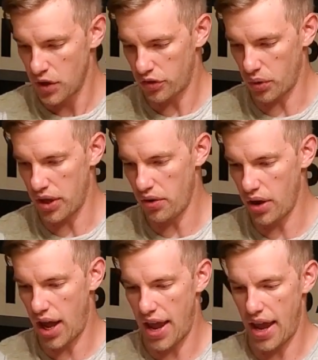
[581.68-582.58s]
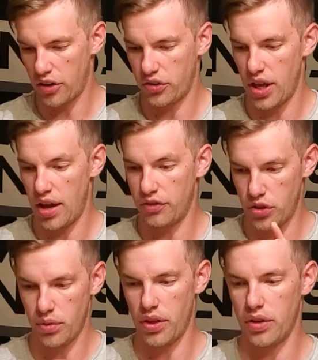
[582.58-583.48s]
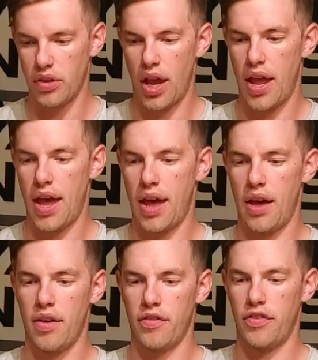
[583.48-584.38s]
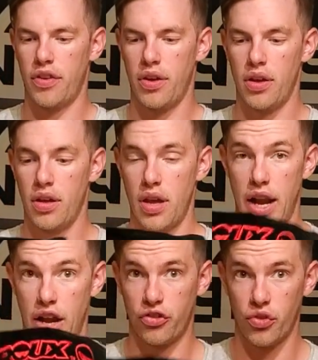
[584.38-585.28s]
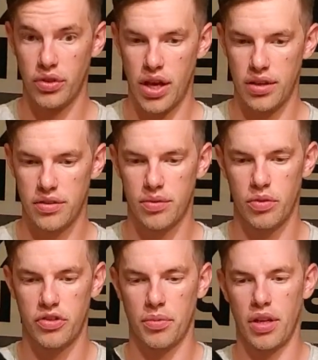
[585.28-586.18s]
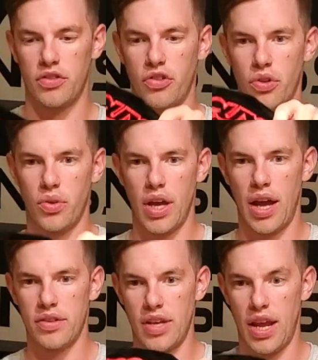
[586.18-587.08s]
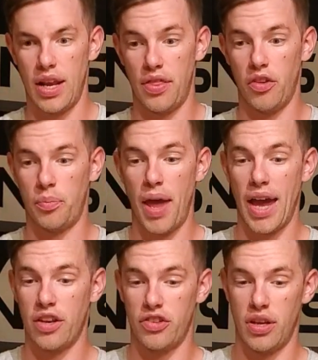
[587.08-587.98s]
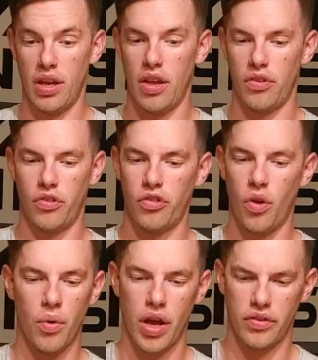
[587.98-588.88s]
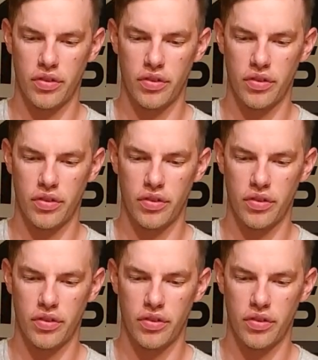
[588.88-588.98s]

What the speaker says: So here I actually have 2 things. I have an extra lens, which I'm going to show you guys, and this packaging is so nice.